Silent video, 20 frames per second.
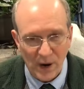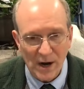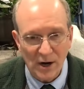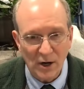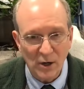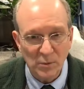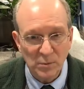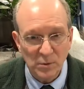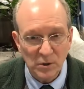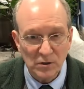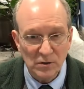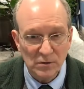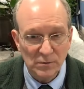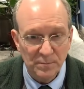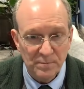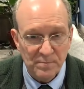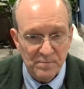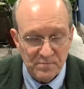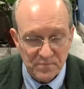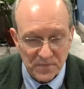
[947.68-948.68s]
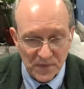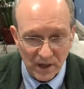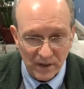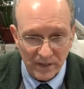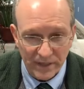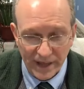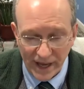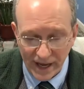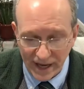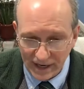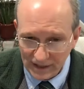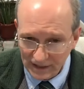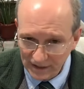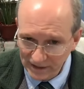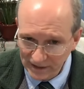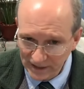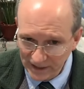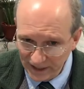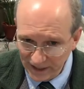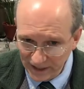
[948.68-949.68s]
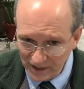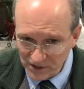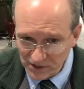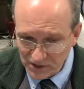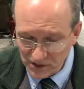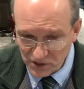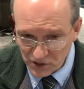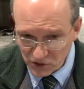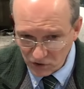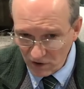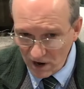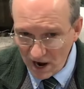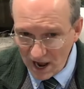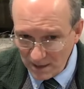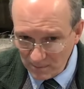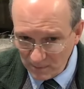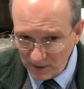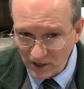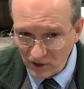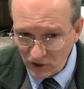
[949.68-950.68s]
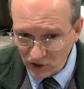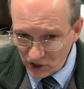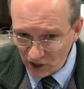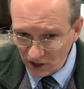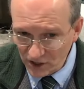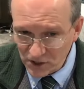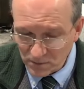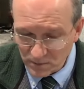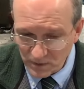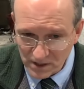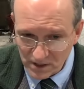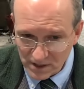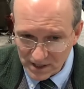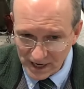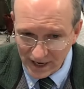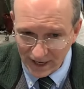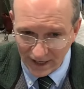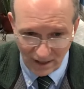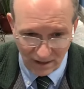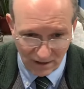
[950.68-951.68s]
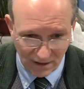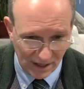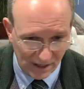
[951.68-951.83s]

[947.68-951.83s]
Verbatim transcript: parable that is describing Judgment Day.